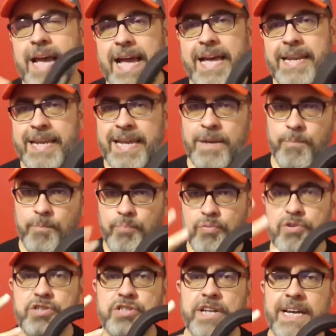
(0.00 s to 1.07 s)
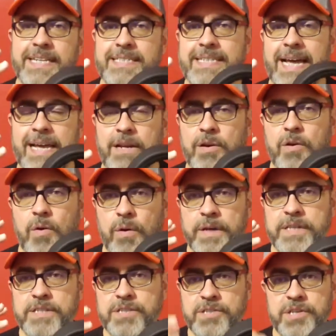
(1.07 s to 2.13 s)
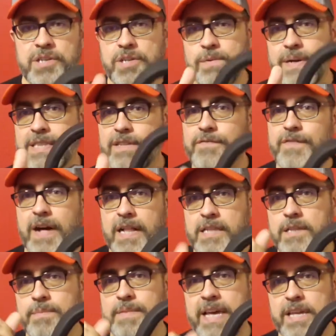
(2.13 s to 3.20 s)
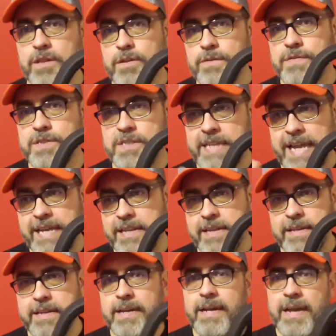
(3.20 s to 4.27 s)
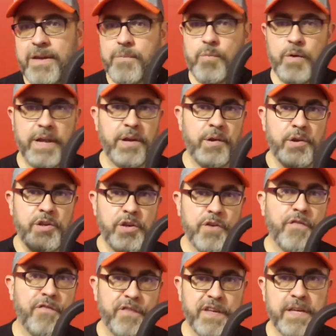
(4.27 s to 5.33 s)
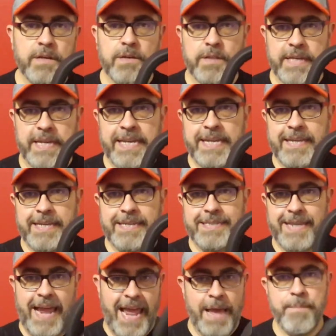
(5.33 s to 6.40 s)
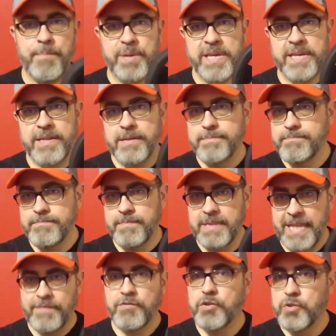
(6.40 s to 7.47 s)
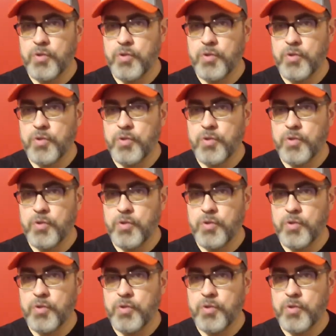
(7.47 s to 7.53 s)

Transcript: and it projects that noise to you at the volume that you've stated where you feel it is ambient level